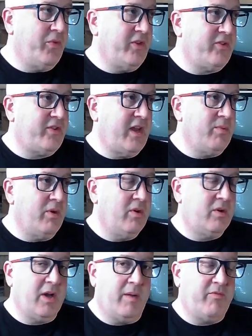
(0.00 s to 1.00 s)
this table
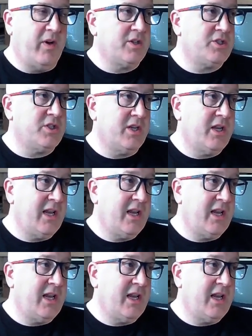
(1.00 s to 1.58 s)
lookup function,